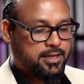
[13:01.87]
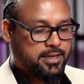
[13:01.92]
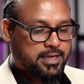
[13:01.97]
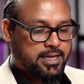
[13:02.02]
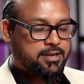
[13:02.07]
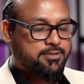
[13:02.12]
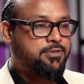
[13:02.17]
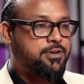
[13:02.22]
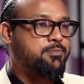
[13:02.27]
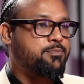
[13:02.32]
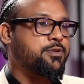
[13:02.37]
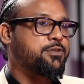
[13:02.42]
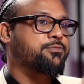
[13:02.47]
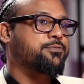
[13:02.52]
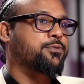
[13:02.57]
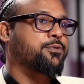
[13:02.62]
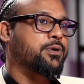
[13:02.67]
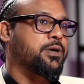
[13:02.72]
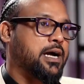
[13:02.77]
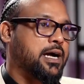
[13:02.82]
Even
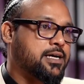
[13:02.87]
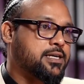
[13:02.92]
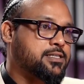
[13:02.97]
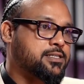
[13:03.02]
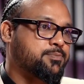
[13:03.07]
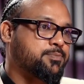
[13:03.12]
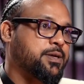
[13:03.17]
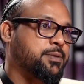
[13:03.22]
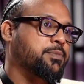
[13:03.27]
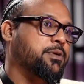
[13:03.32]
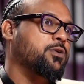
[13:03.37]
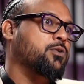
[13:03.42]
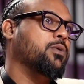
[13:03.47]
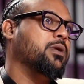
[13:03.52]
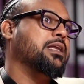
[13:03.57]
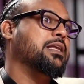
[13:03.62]
before us, people who are